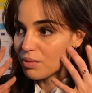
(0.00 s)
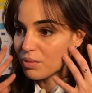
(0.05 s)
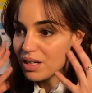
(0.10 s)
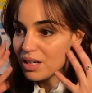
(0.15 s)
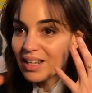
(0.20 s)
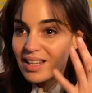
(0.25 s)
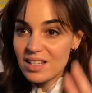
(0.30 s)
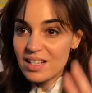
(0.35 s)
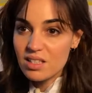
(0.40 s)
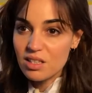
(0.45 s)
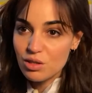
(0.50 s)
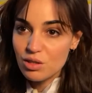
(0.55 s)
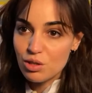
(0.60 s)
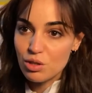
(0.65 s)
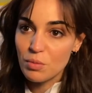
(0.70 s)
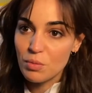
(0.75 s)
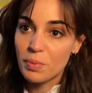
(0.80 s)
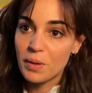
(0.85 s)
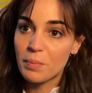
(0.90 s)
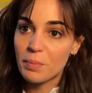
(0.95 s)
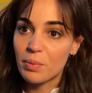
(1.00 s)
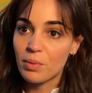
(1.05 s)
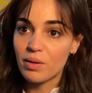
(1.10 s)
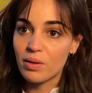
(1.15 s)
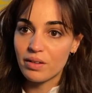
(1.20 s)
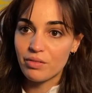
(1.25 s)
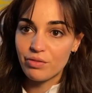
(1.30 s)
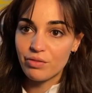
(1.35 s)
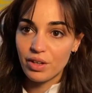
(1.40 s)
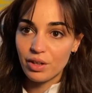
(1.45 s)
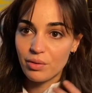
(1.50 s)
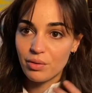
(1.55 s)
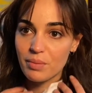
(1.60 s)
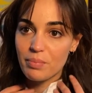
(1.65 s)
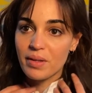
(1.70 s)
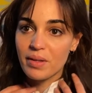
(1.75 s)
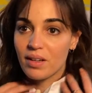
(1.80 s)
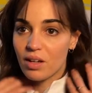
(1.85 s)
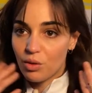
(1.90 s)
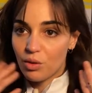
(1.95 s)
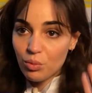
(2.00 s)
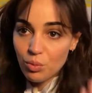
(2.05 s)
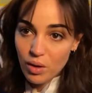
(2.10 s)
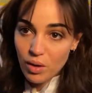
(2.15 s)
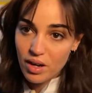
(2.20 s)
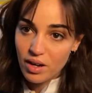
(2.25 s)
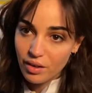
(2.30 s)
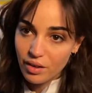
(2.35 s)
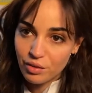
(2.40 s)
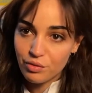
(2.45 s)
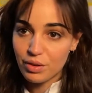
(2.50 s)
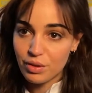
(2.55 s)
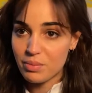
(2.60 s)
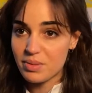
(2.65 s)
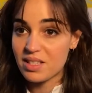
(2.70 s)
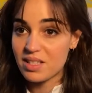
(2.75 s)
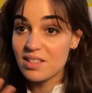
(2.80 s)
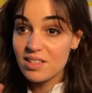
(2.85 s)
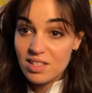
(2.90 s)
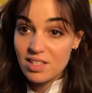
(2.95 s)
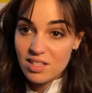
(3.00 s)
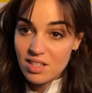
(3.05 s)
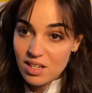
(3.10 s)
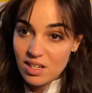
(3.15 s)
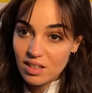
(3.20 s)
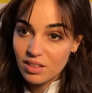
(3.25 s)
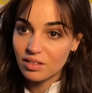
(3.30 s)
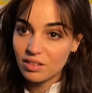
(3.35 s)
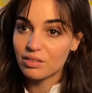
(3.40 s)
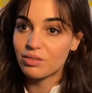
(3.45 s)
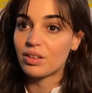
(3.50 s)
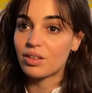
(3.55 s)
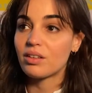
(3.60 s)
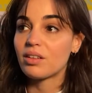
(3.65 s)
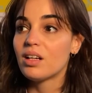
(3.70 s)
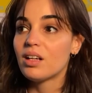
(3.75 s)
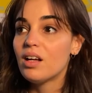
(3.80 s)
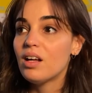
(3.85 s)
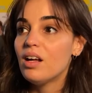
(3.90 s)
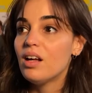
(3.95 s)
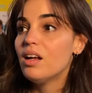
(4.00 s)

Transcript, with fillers: listen to people and very being aware and very sincere and very,